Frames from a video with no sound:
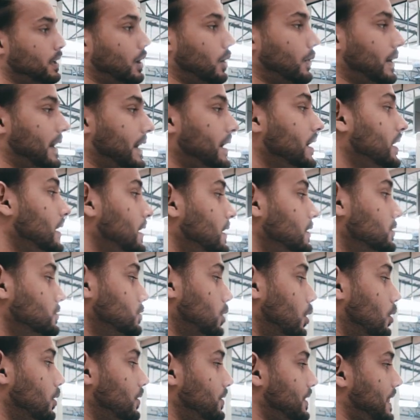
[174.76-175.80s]
Okay,
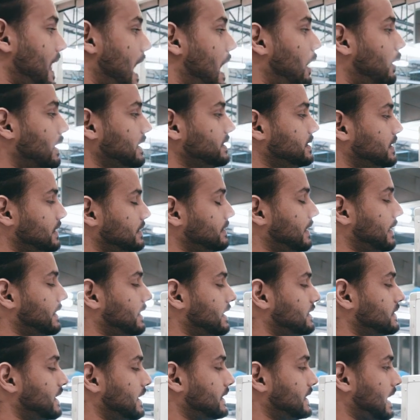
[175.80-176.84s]
so now I see like
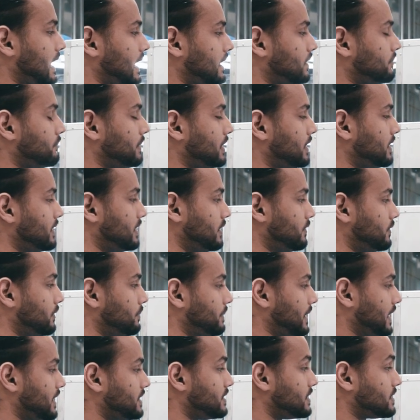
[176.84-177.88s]
there's like ten million
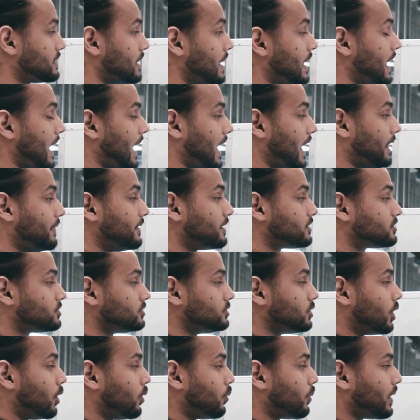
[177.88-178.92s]
different pages, and there's
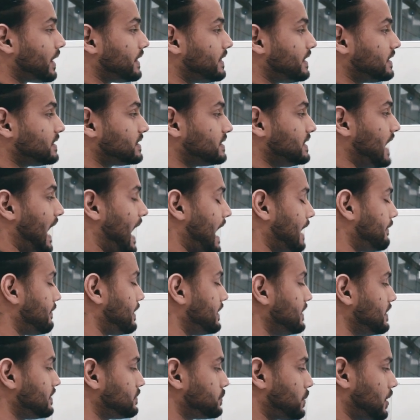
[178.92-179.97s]
no way this guy,
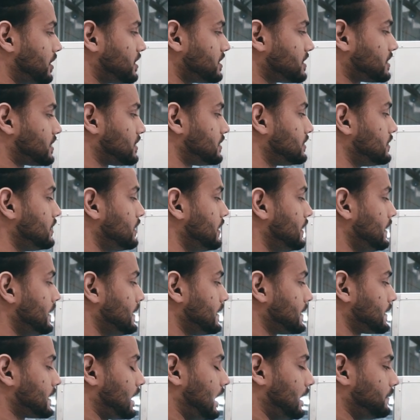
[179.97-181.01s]
when this person
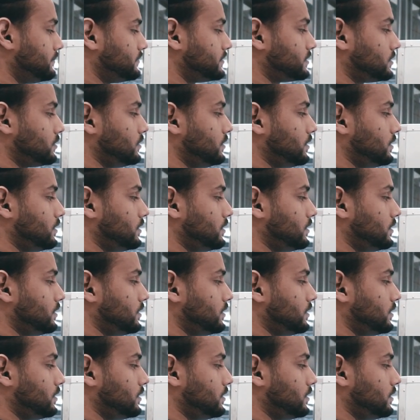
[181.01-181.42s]
comes to